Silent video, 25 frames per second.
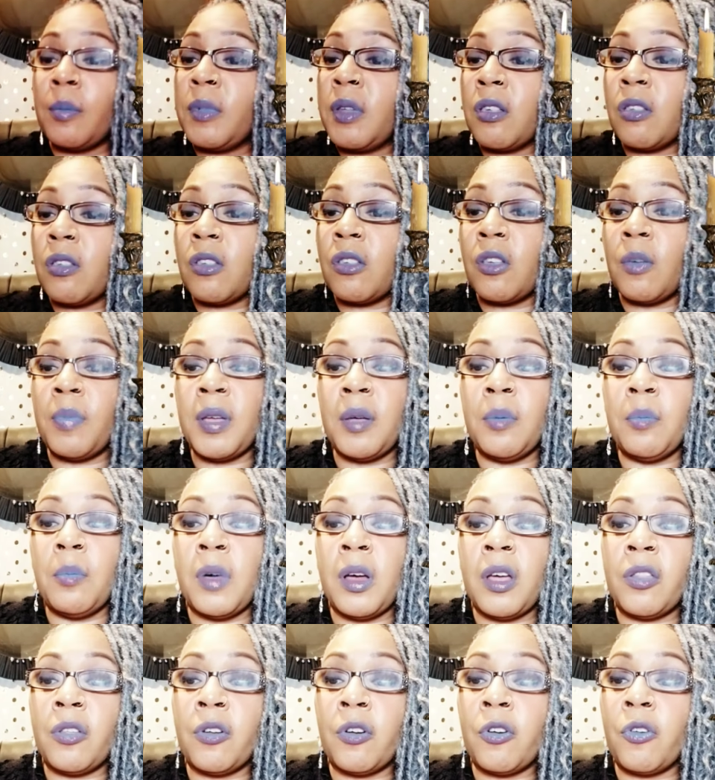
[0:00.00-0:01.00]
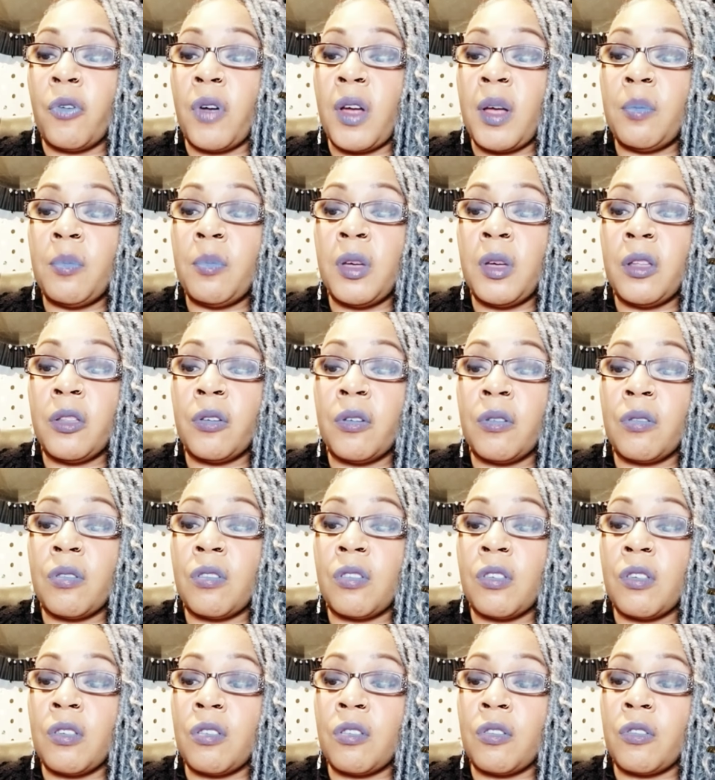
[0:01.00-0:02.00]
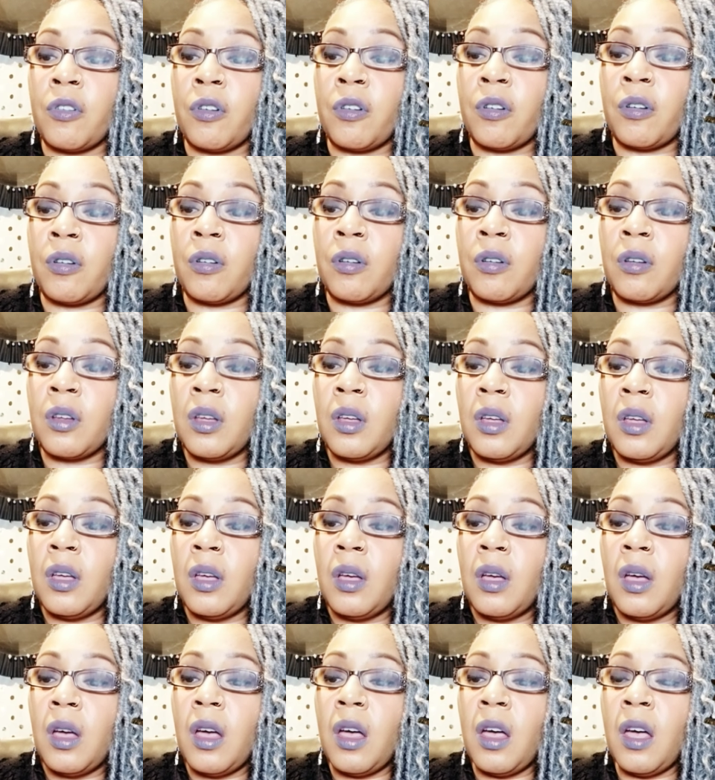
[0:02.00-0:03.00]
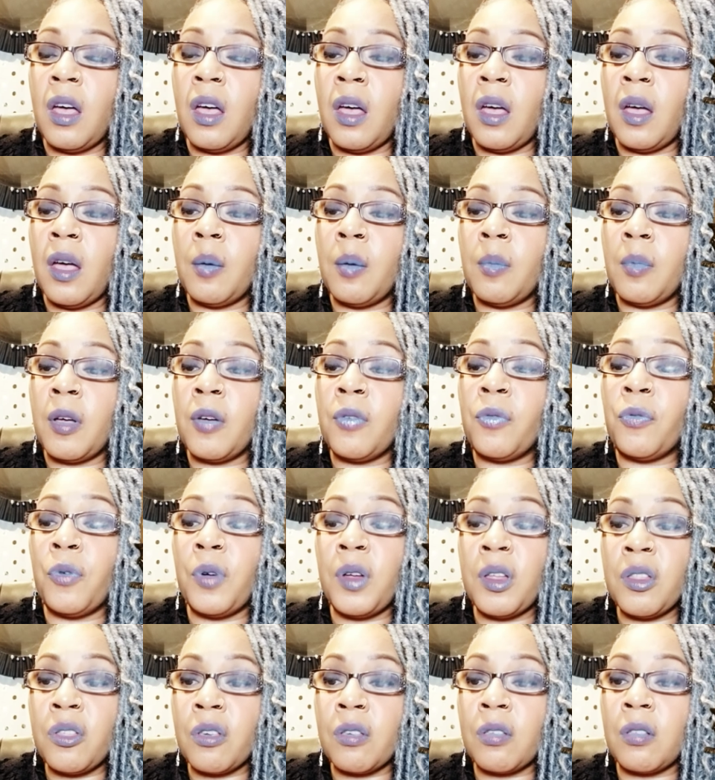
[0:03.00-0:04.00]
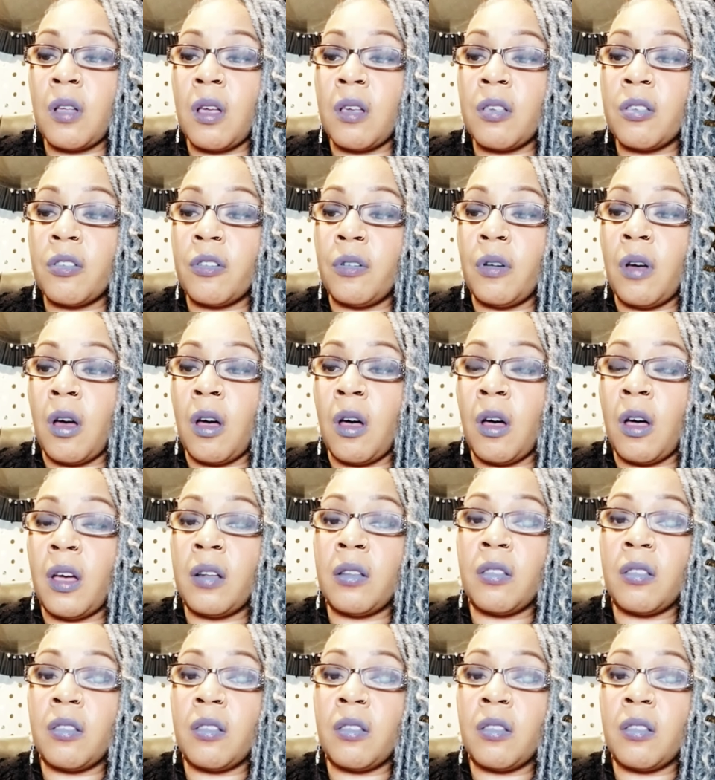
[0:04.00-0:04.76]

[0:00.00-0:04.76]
this could be mother, grandmother, sister. A friend just lost her aunt,